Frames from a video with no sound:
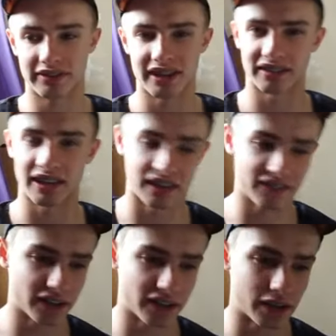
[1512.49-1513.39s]
said
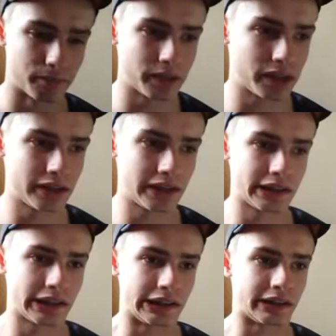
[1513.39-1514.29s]
that
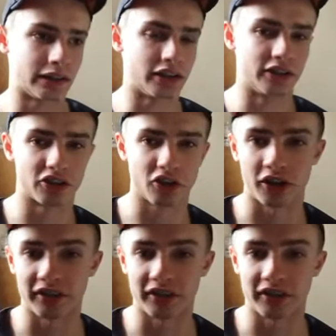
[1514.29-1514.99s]
society is